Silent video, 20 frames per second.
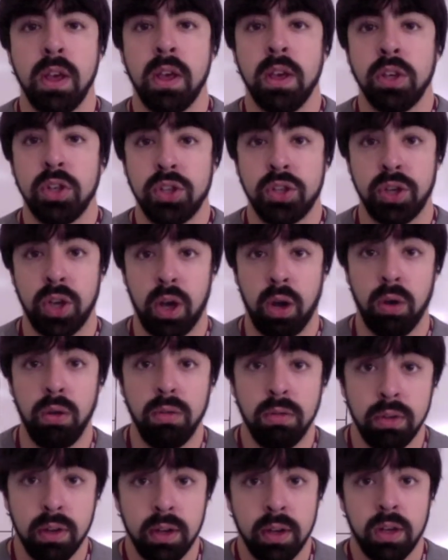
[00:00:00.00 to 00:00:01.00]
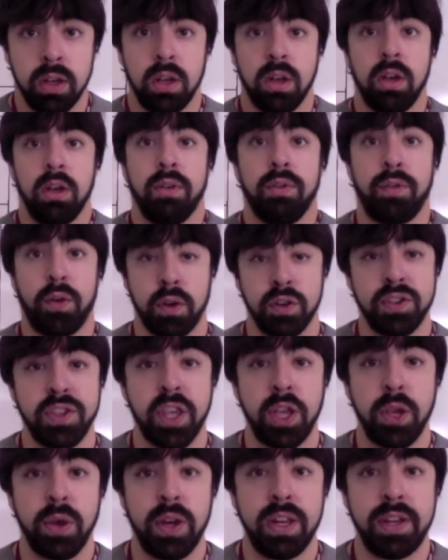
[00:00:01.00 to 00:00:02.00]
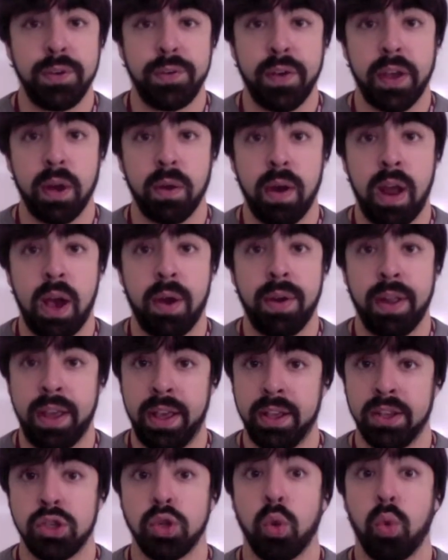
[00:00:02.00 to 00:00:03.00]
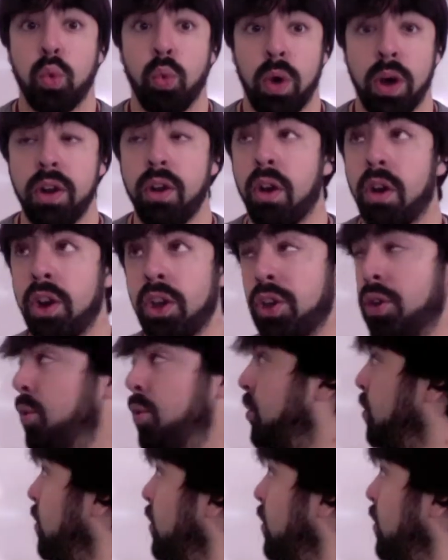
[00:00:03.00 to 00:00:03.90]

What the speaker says: So, first thing you need to figure out is, what are you